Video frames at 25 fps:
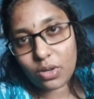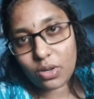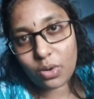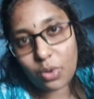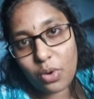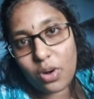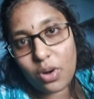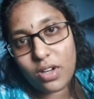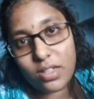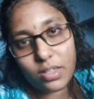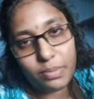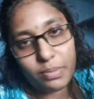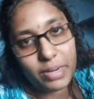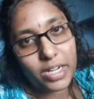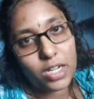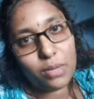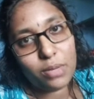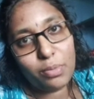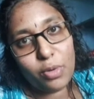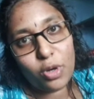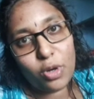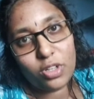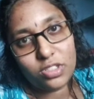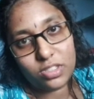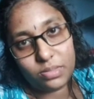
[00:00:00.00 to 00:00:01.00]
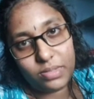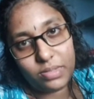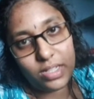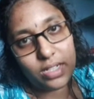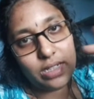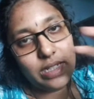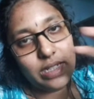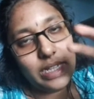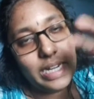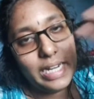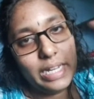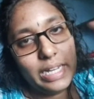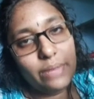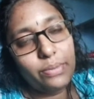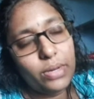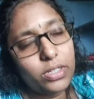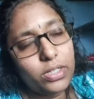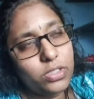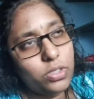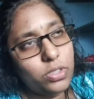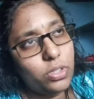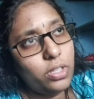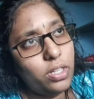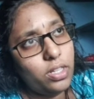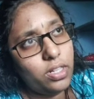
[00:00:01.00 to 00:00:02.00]
role in the metabolism in the
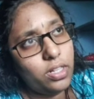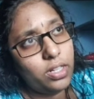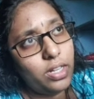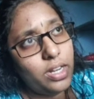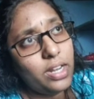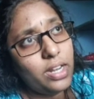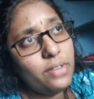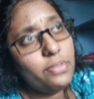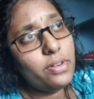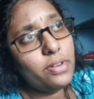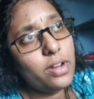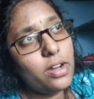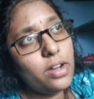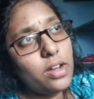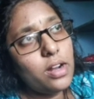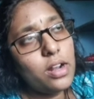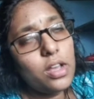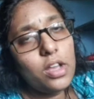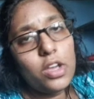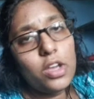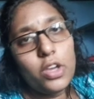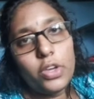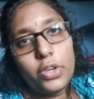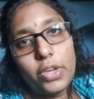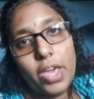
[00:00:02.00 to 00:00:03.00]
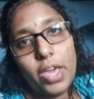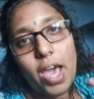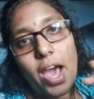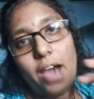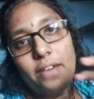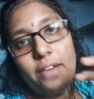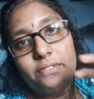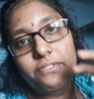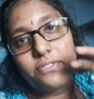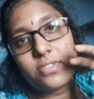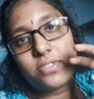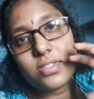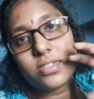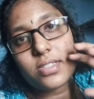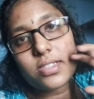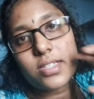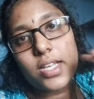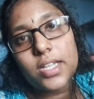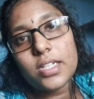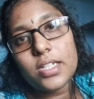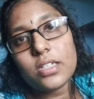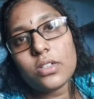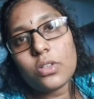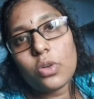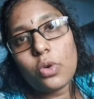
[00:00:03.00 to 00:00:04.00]
liver. So in liver you have
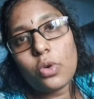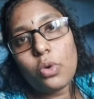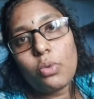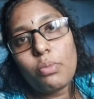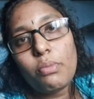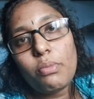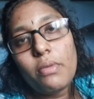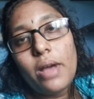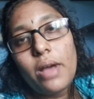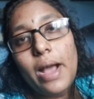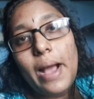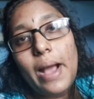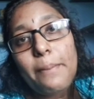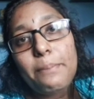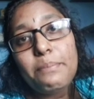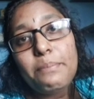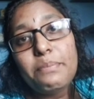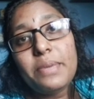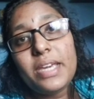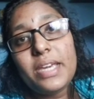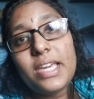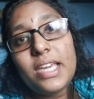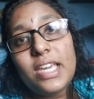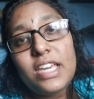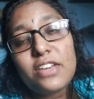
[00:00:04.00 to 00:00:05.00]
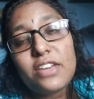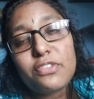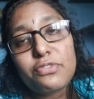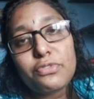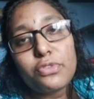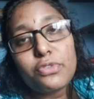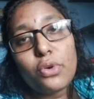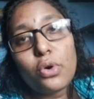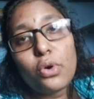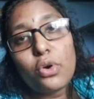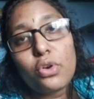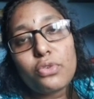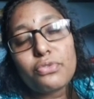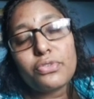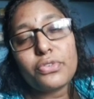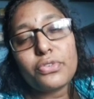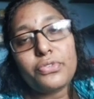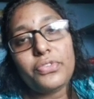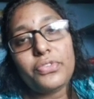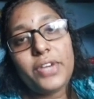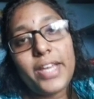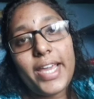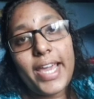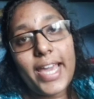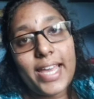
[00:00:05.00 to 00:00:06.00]
cytochrome
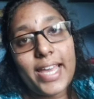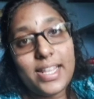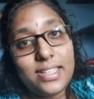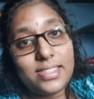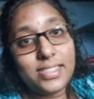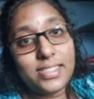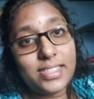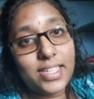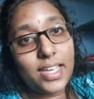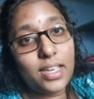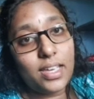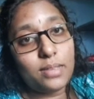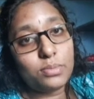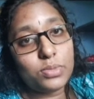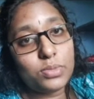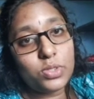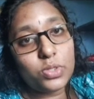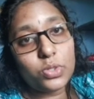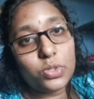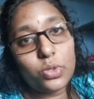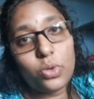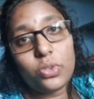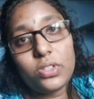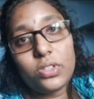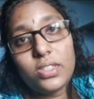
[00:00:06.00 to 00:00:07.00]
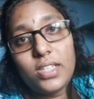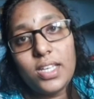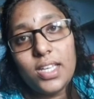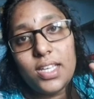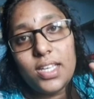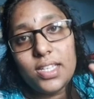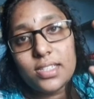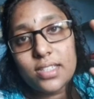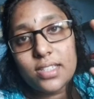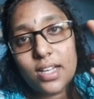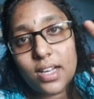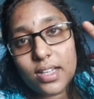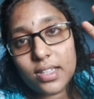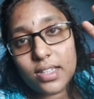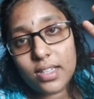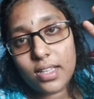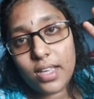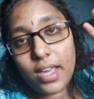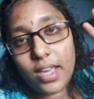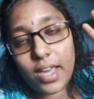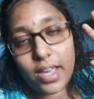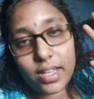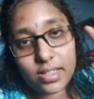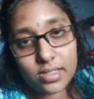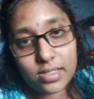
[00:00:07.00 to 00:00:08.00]
P450 enzymes. So these are
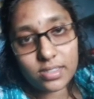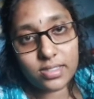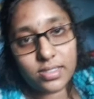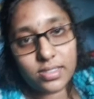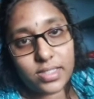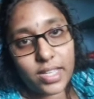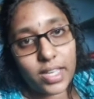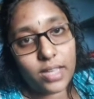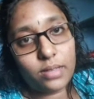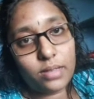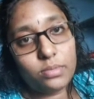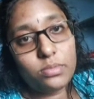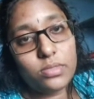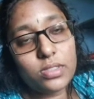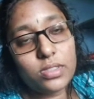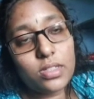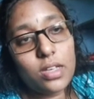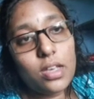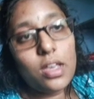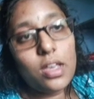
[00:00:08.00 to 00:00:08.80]
the enzymes